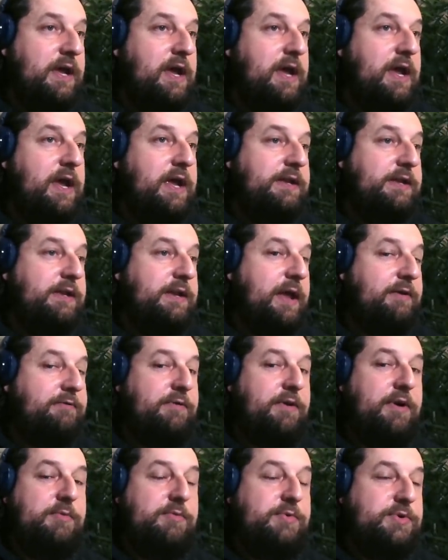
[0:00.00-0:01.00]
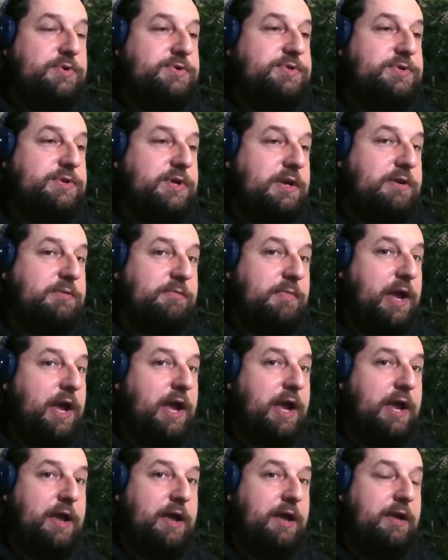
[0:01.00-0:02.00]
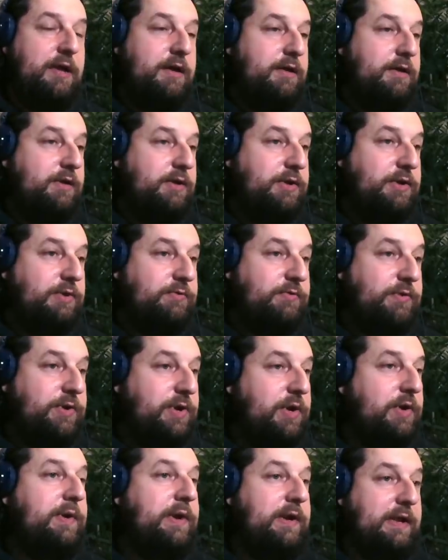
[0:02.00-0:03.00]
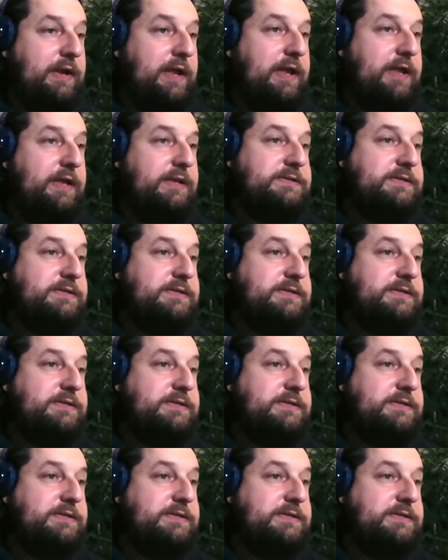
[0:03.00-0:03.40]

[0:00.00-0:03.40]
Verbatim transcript: and I very much admire you for doing that,